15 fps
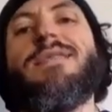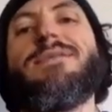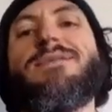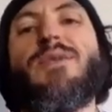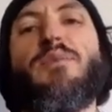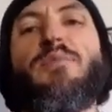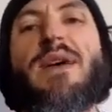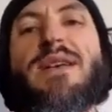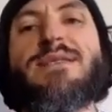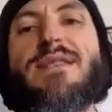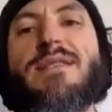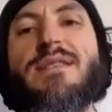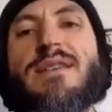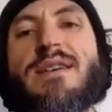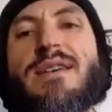So
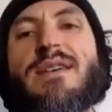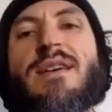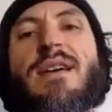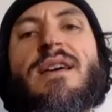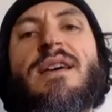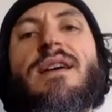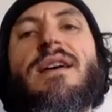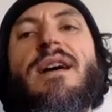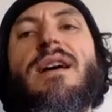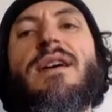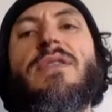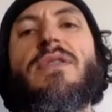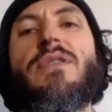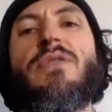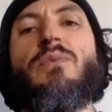basically,
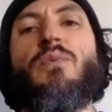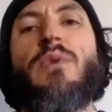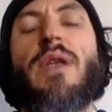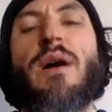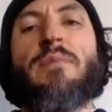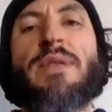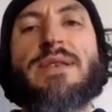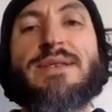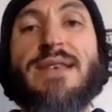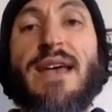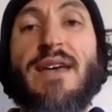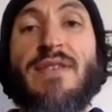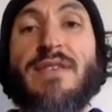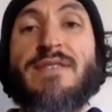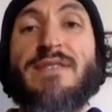what I'm gonna
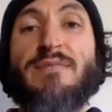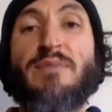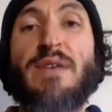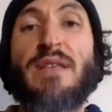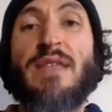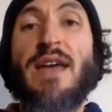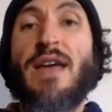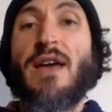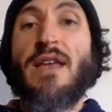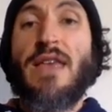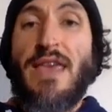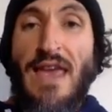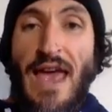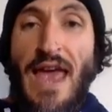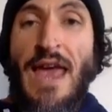say, this has been like a
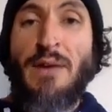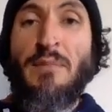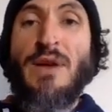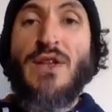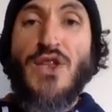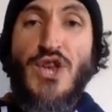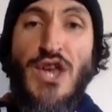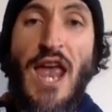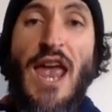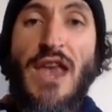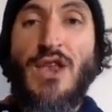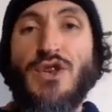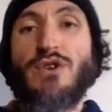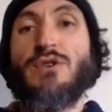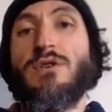game
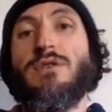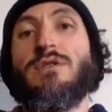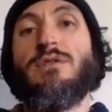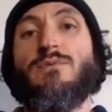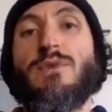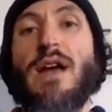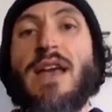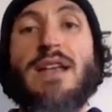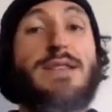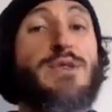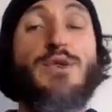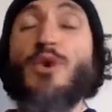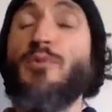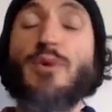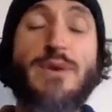changer, right?
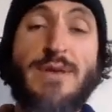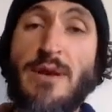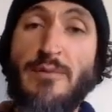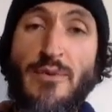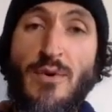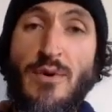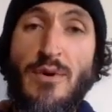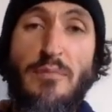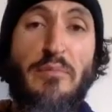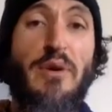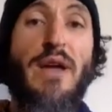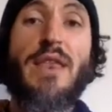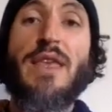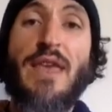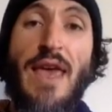It's super simple,
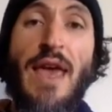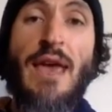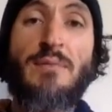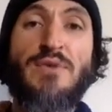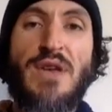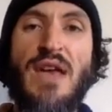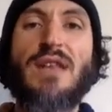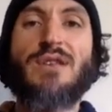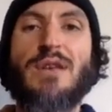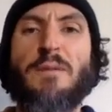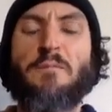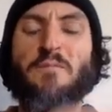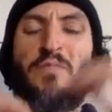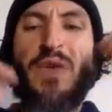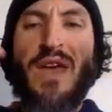but game changing.